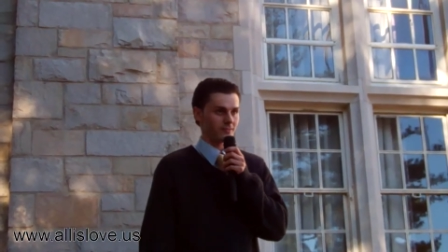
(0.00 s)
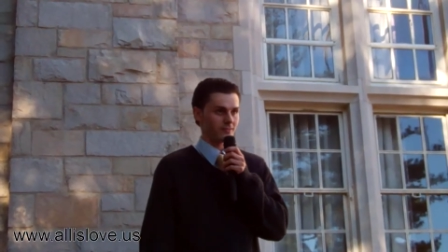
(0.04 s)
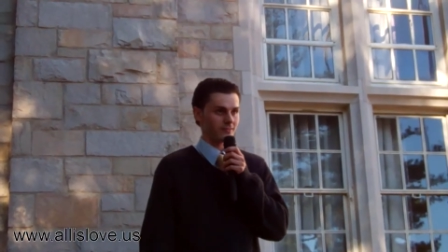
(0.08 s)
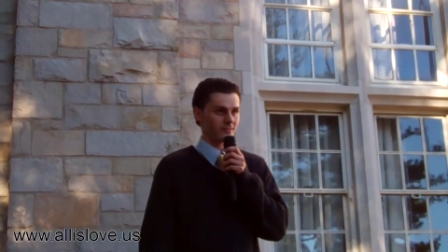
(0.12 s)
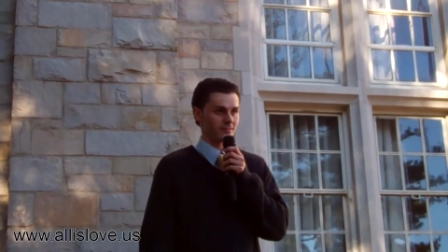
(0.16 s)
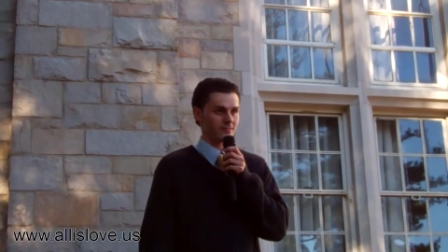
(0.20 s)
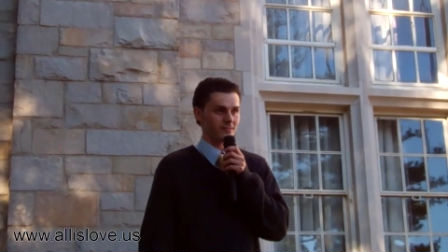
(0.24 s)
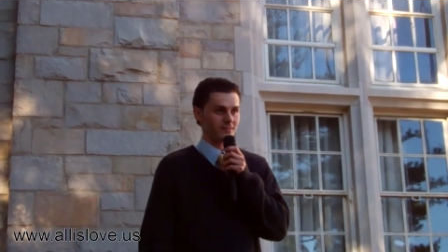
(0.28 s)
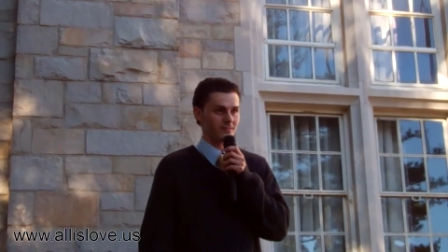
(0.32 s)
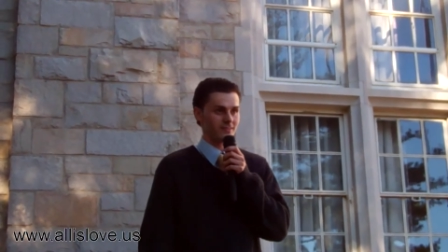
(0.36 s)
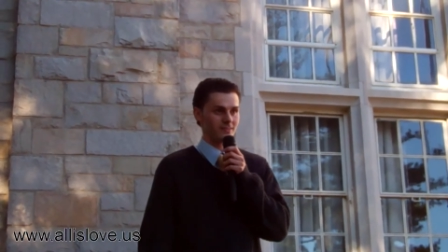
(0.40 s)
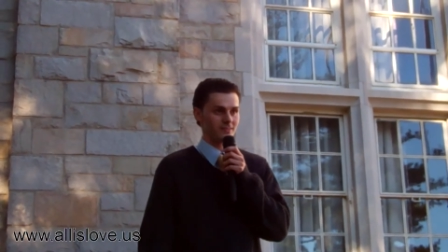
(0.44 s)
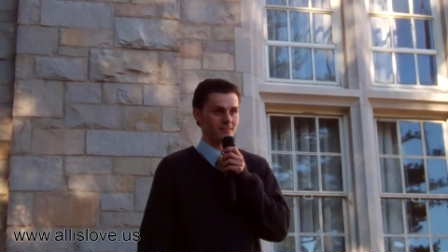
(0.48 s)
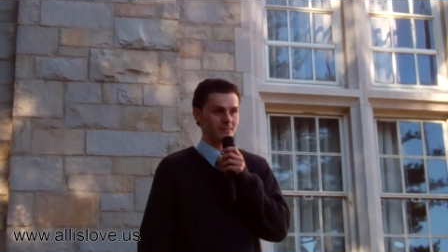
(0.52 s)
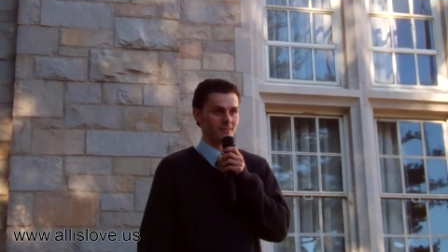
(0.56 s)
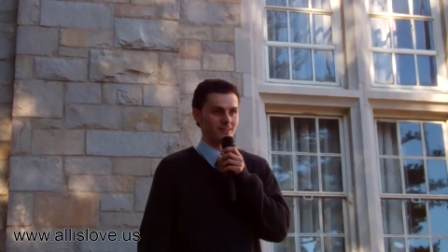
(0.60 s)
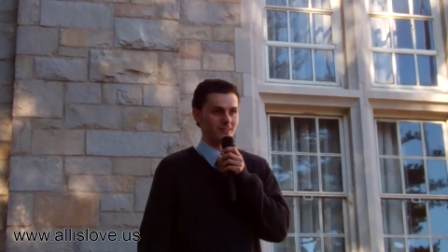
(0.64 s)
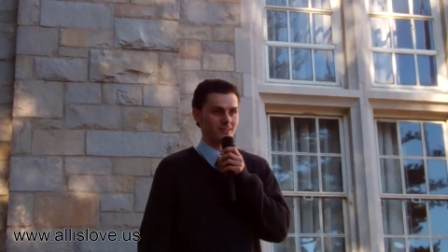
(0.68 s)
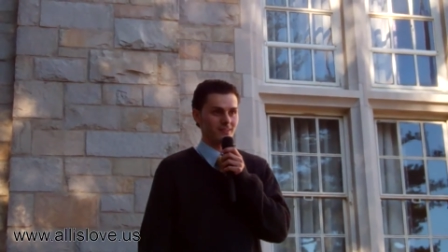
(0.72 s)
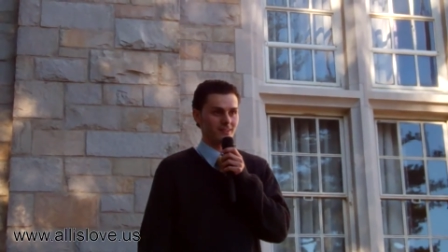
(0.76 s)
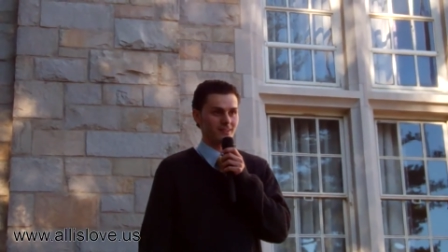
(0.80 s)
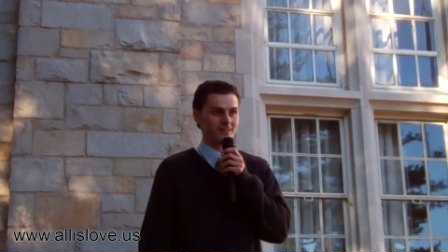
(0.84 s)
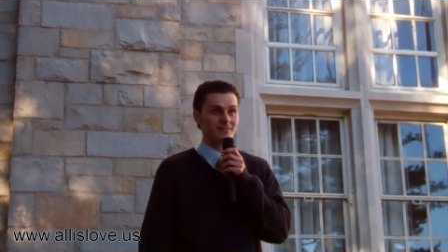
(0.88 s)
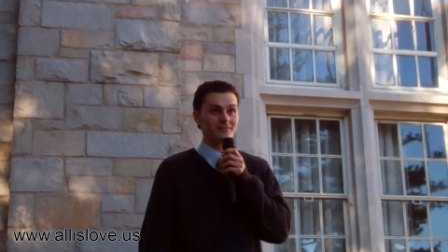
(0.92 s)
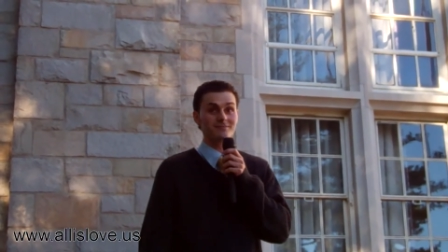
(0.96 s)
It is hard.
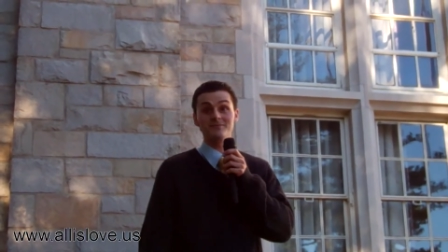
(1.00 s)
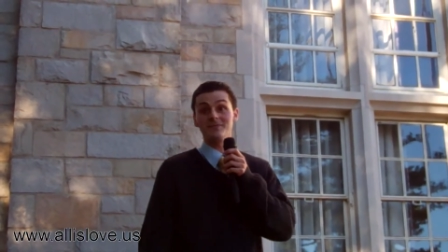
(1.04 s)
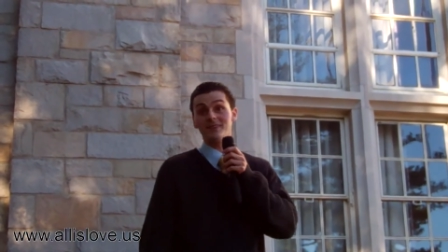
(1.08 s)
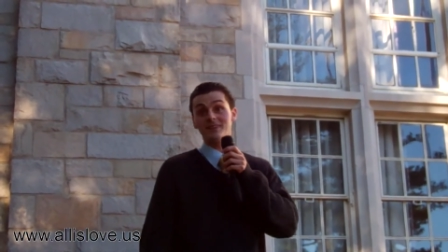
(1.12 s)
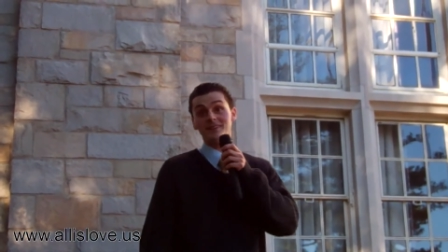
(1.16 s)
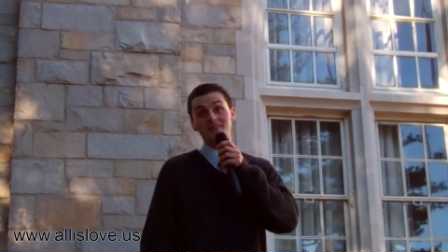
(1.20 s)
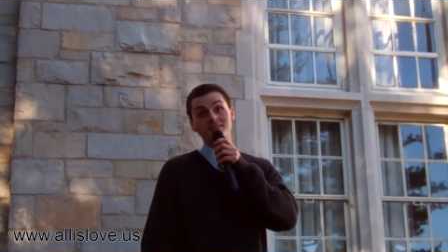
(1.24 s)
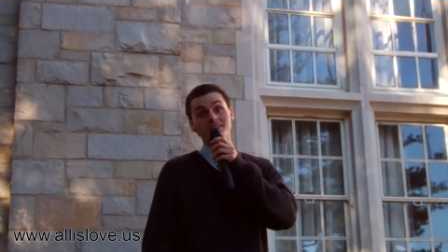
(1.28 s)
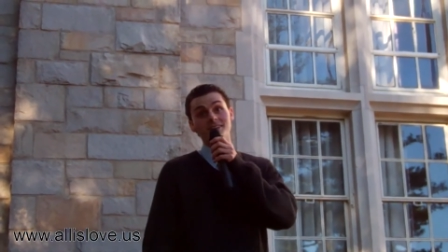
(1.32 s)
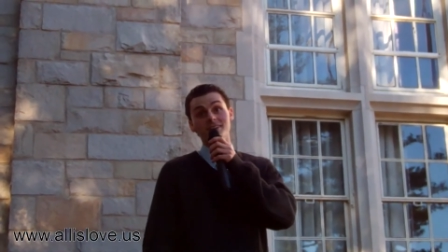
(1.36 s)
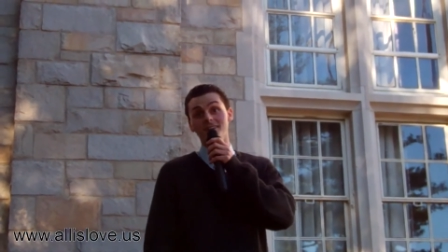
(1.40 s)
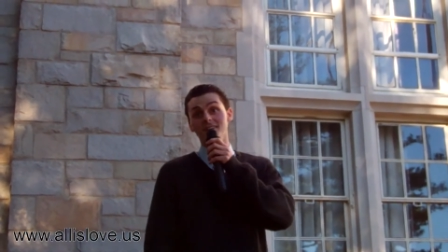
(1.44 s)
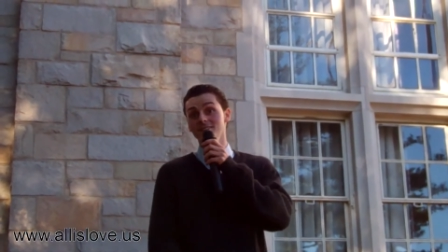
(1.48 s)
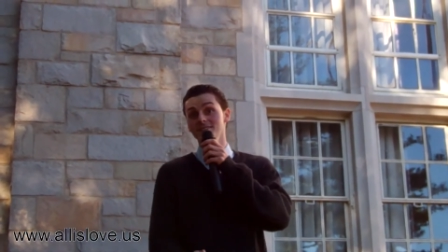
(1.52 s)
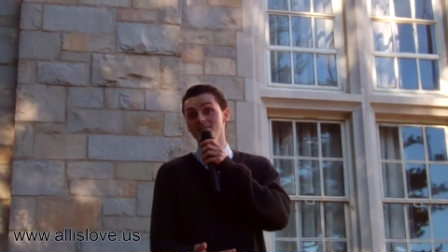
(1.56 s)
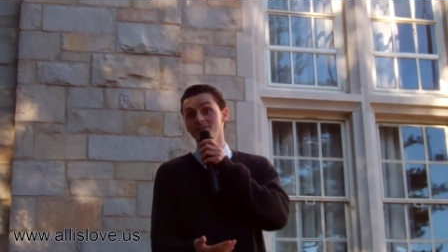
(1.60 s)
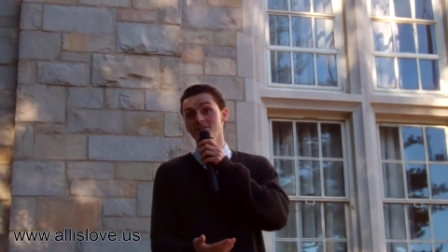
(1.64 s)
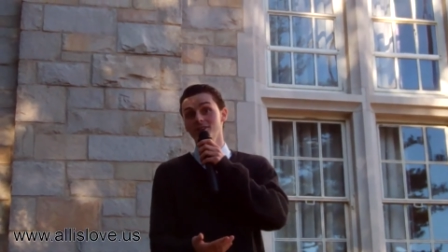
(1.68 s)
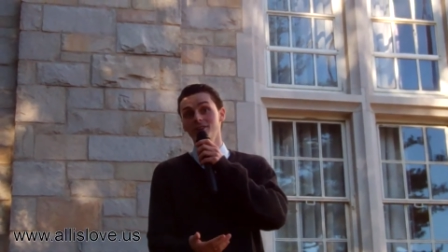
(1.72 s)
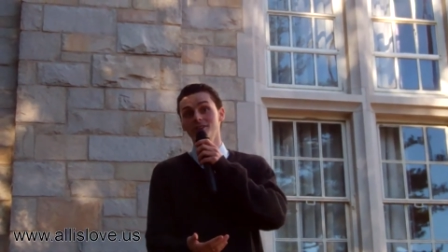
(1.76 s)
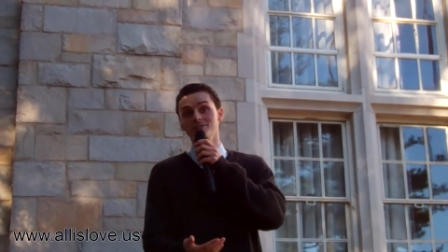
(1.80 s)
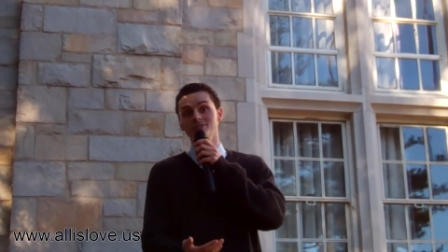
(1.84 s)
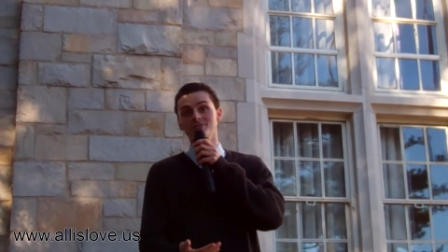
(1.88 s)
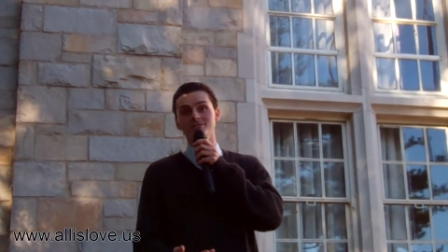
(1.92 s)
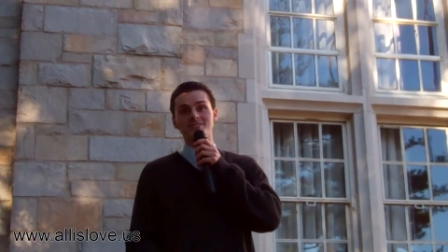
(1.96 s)
It is hard,